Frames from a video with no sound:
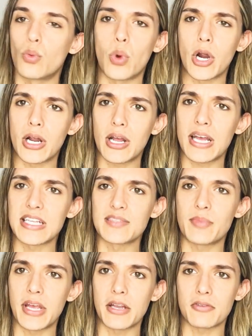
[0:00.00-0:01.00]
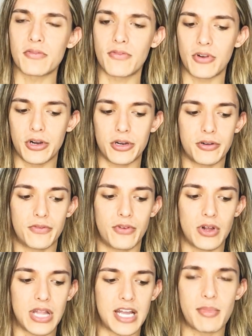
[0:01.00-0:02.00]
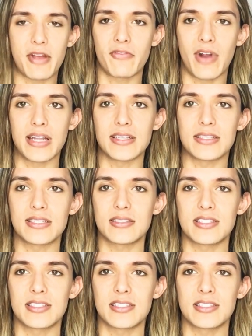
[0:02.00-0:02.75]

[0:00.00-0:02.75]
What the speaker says: work has been for a lot of my friends,